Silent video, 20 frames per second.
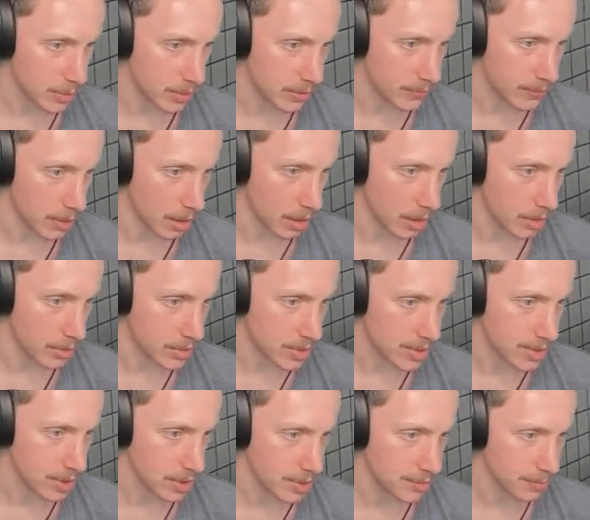we've got
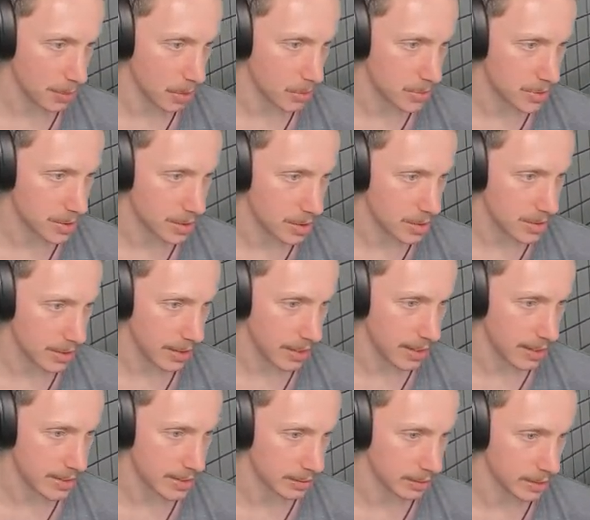six posters.
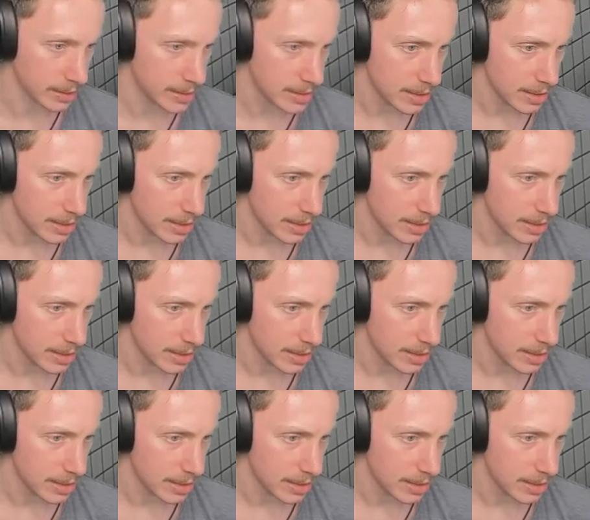Excellent.